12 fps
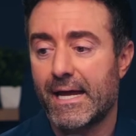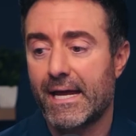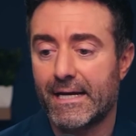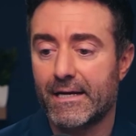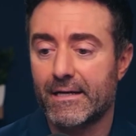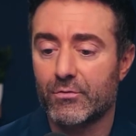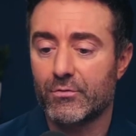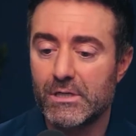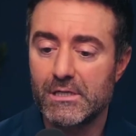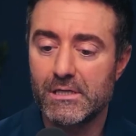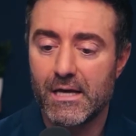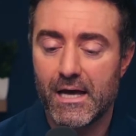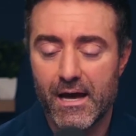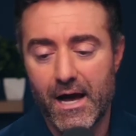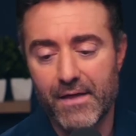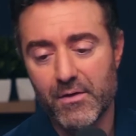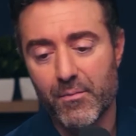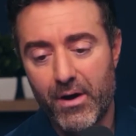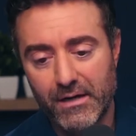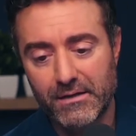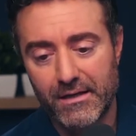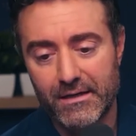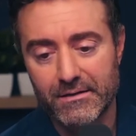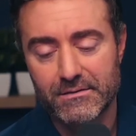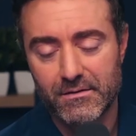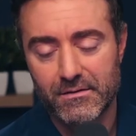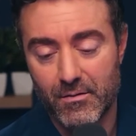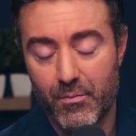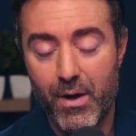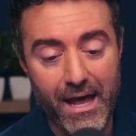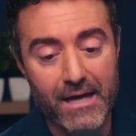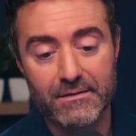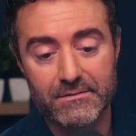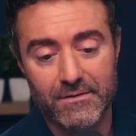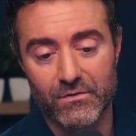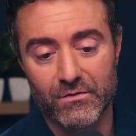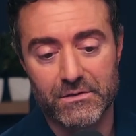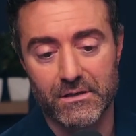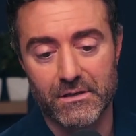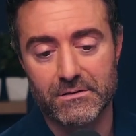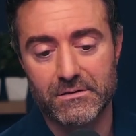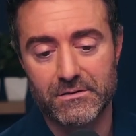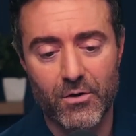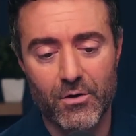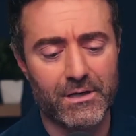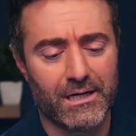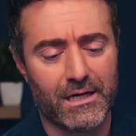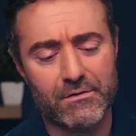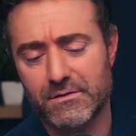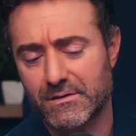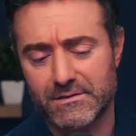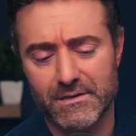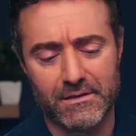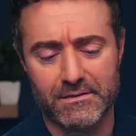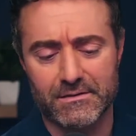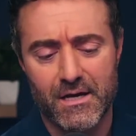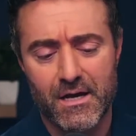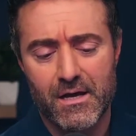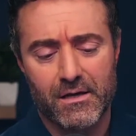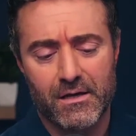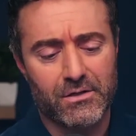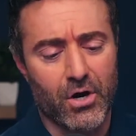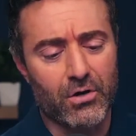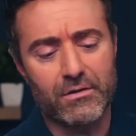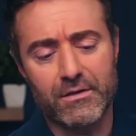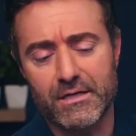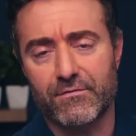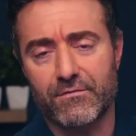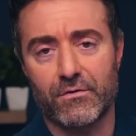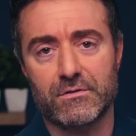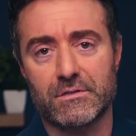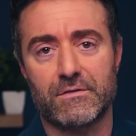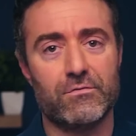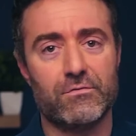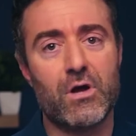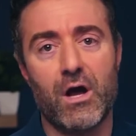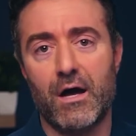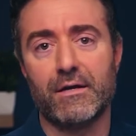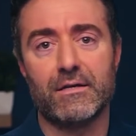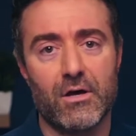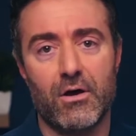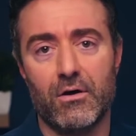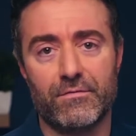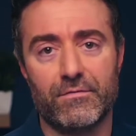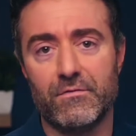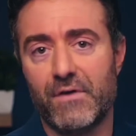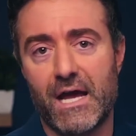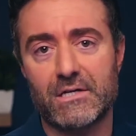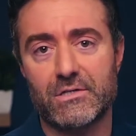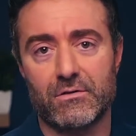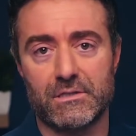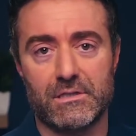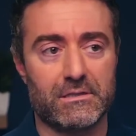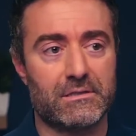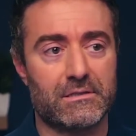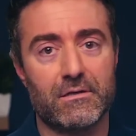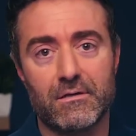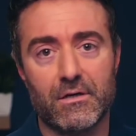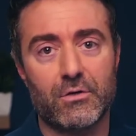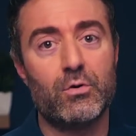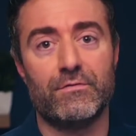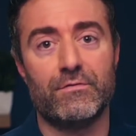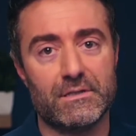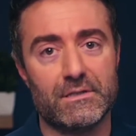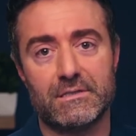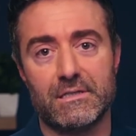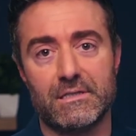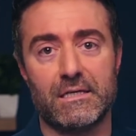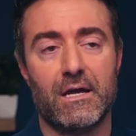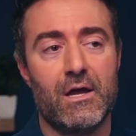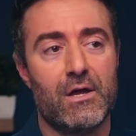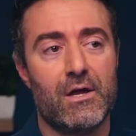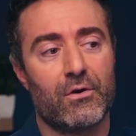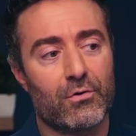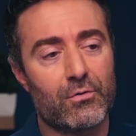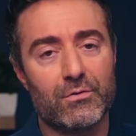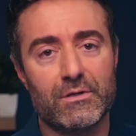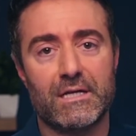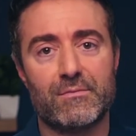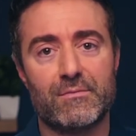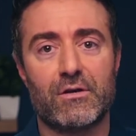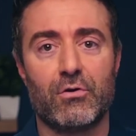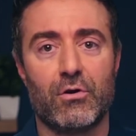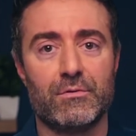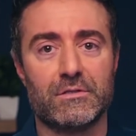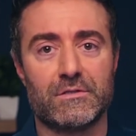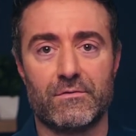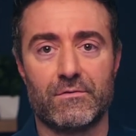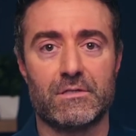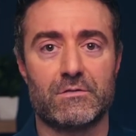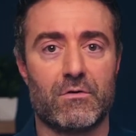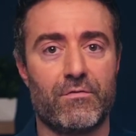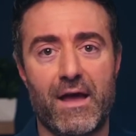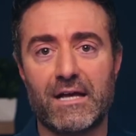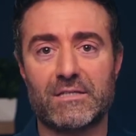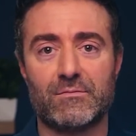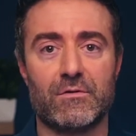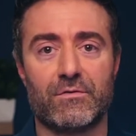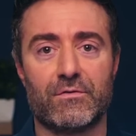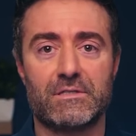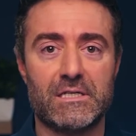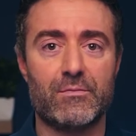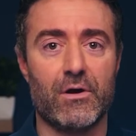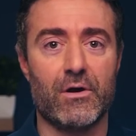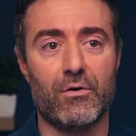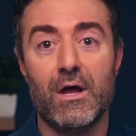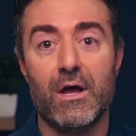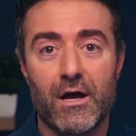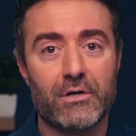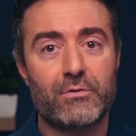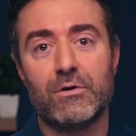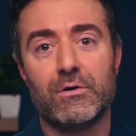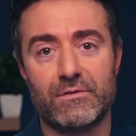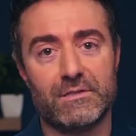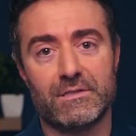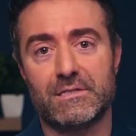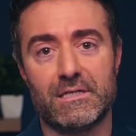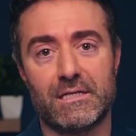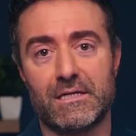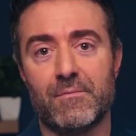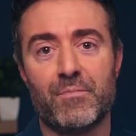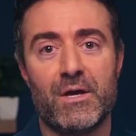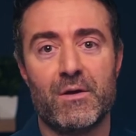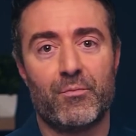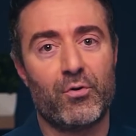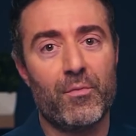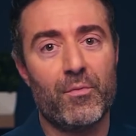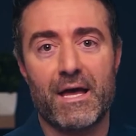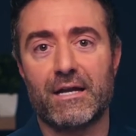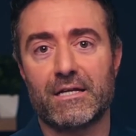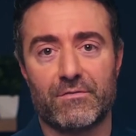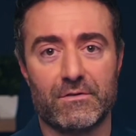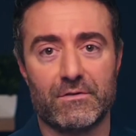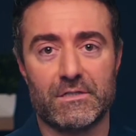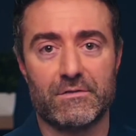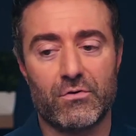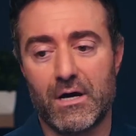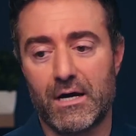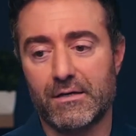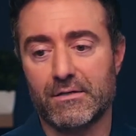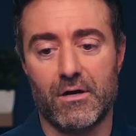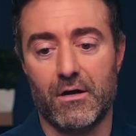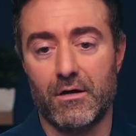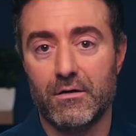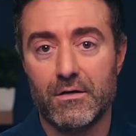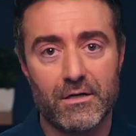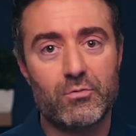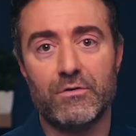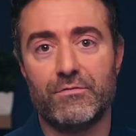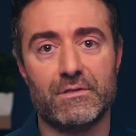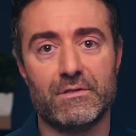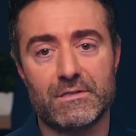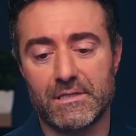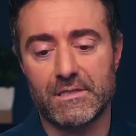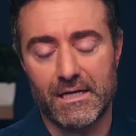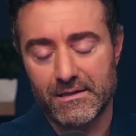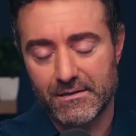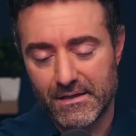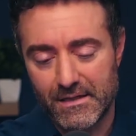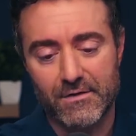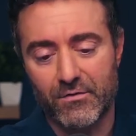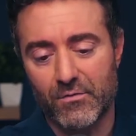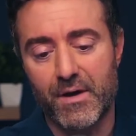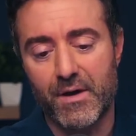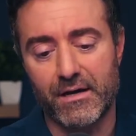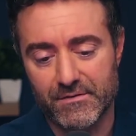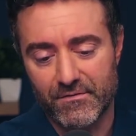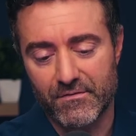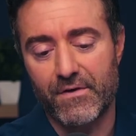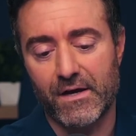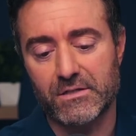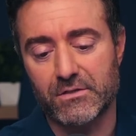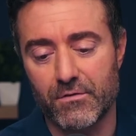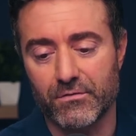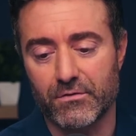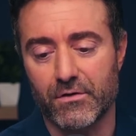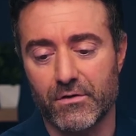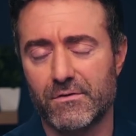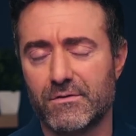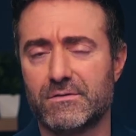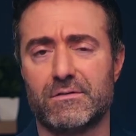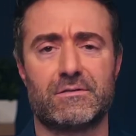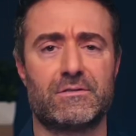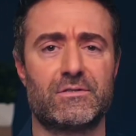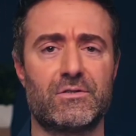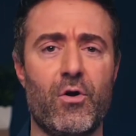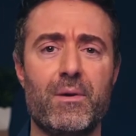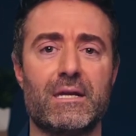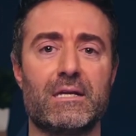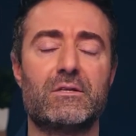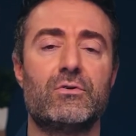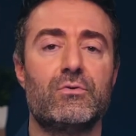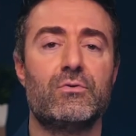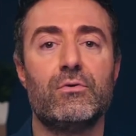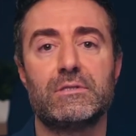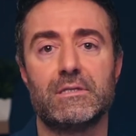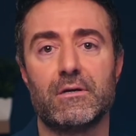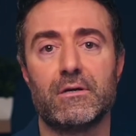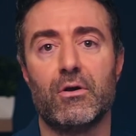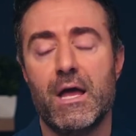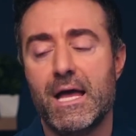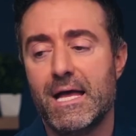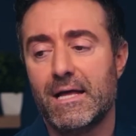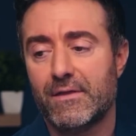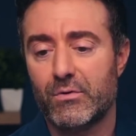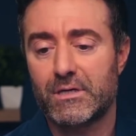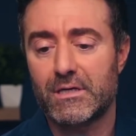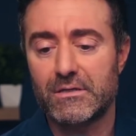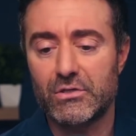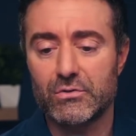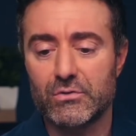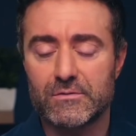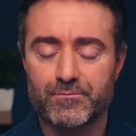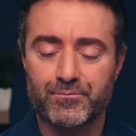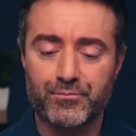And we, on the podcast in the past, have discussed so many interesting studies, garlic versus fluconazole for vaginal yeast equivalency, herbal antimicrobials versus rifaximin for SIBO equivalency, probiotics versus fluconazole equivalency, and different models of infection or overgrowth. So there's just so many tools here that we can use.